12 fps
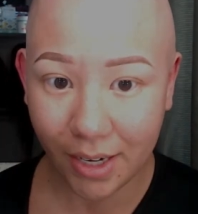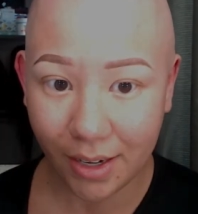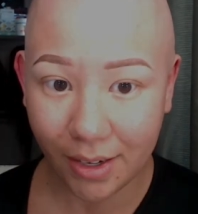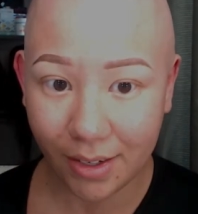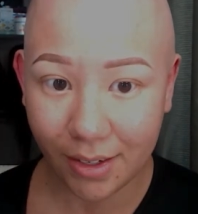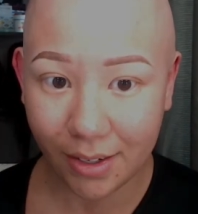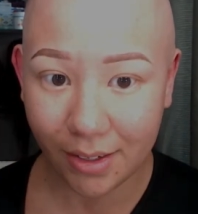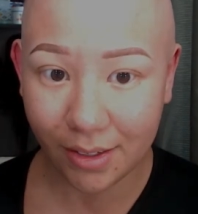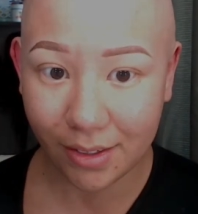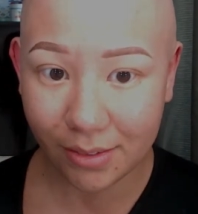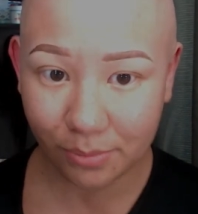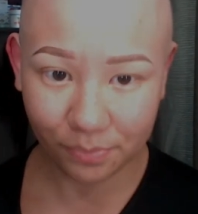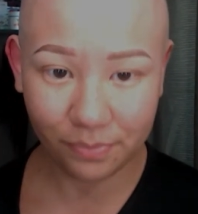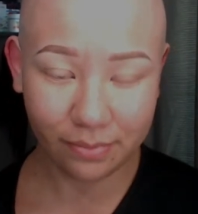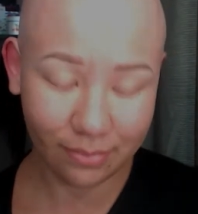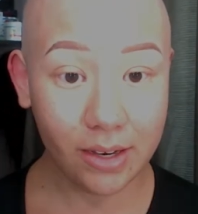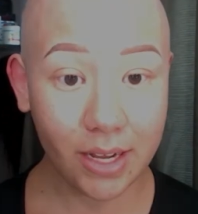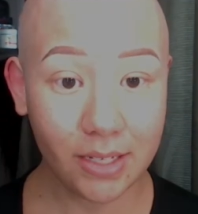Ta-da!
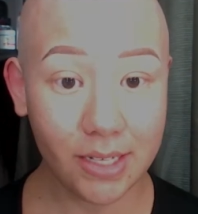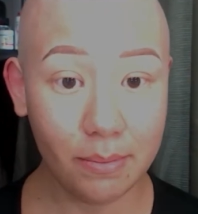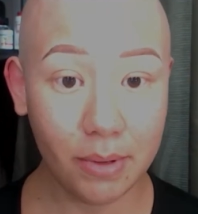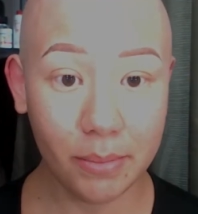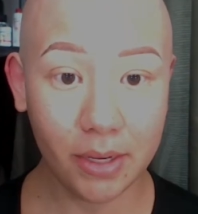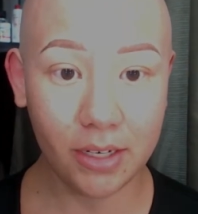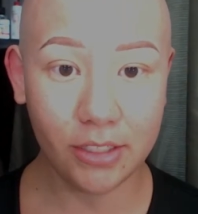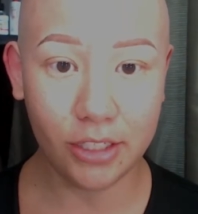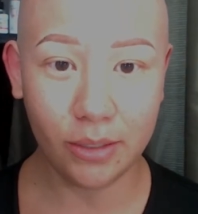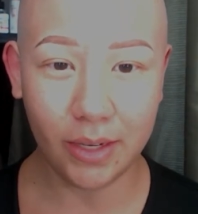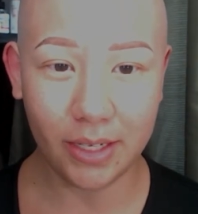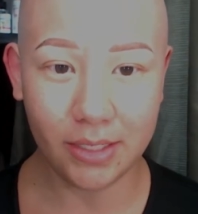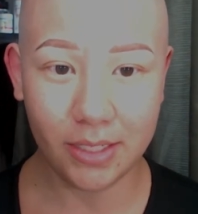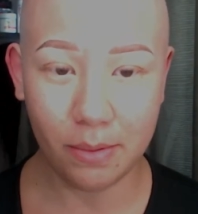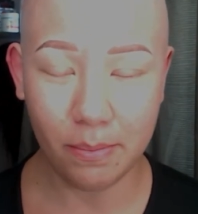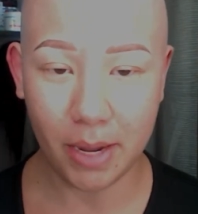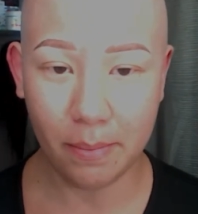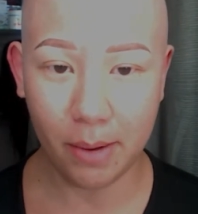The next step I'm going to do is
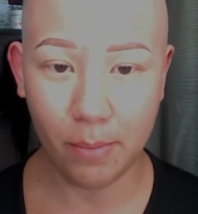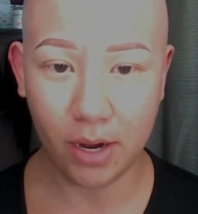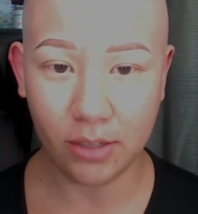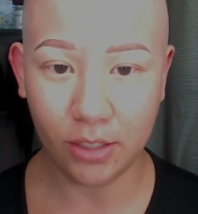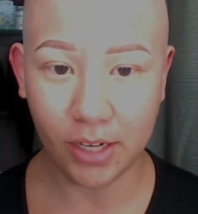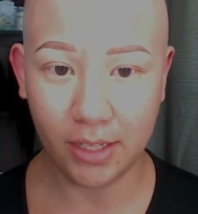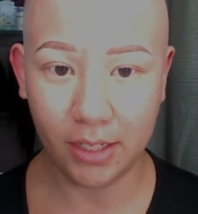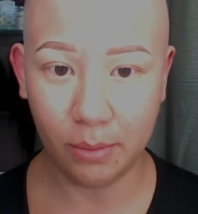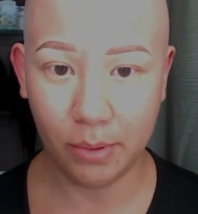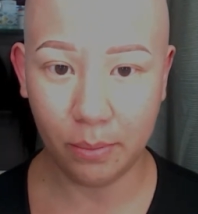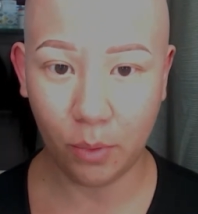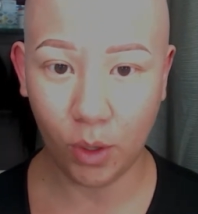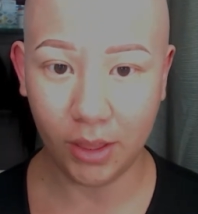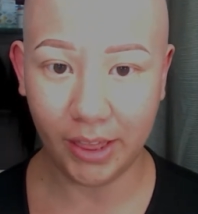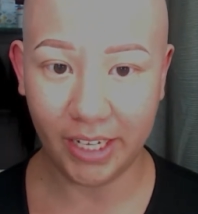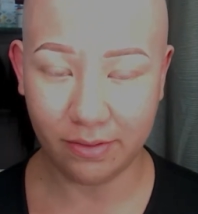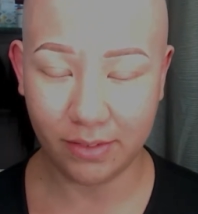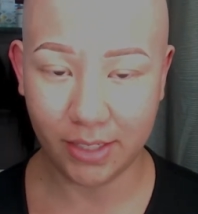to make my brows look a little bit more
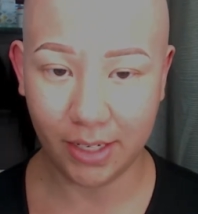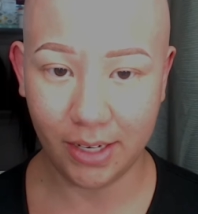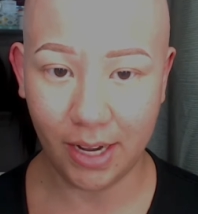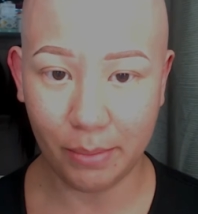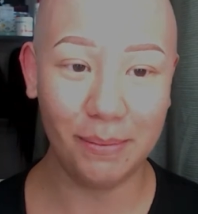lifted.